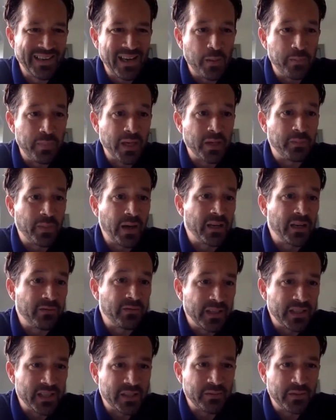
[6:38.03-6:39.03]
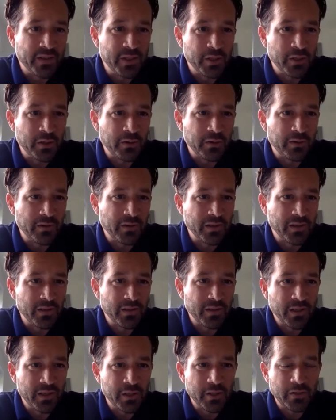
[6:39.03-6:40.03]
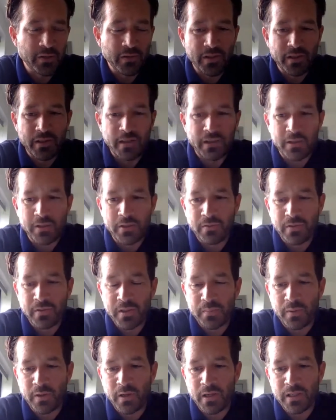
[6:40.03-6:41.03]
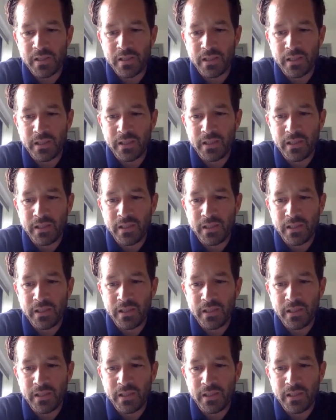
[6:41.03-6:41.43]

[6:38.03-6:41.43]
big benefit to insurers and insurance pricing.